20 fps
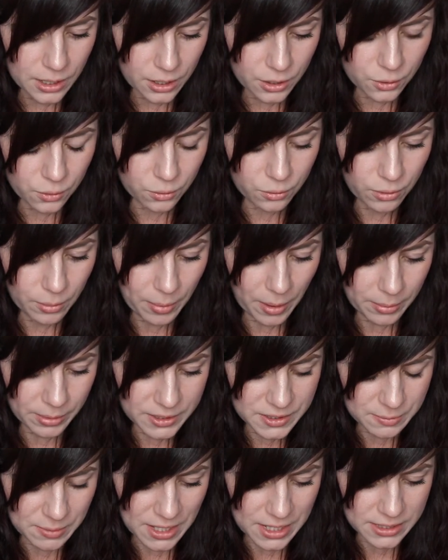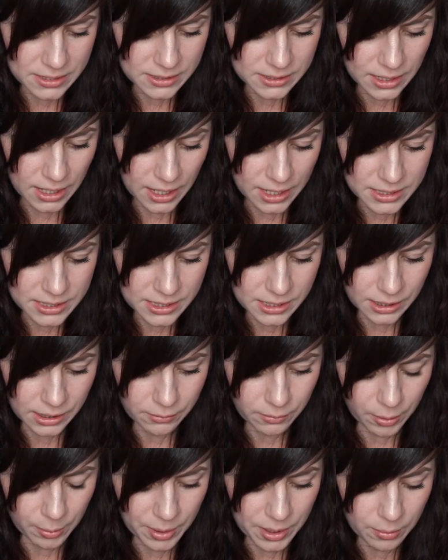Go to a public space, ideally
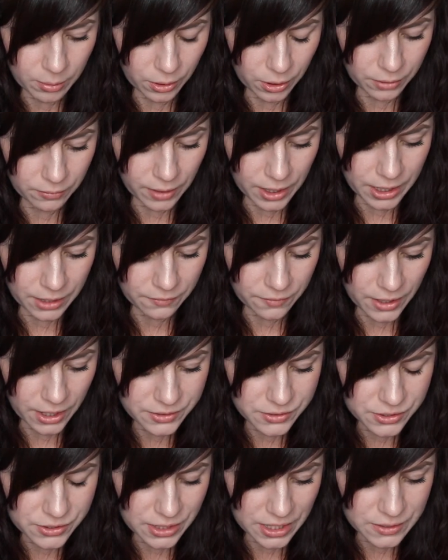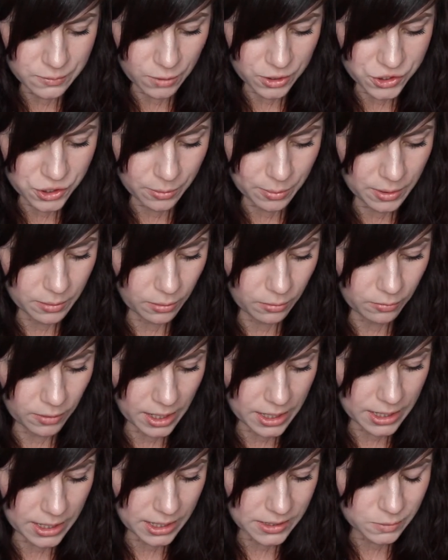where people are running for exercise. Watch how people
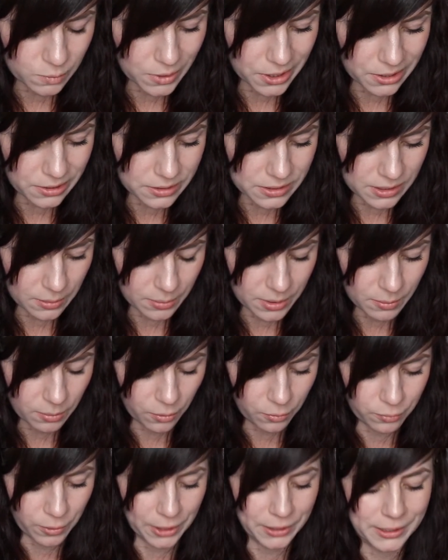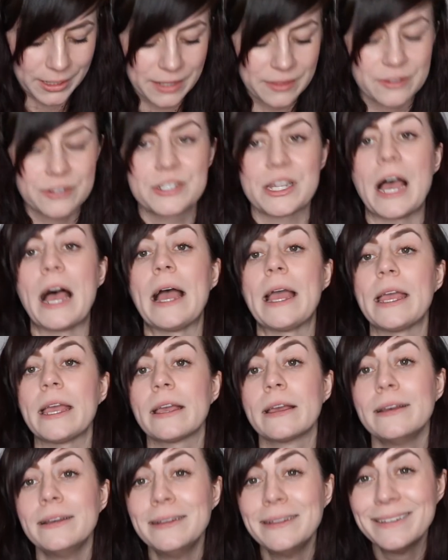run. It's weird. Some people run like they're dying.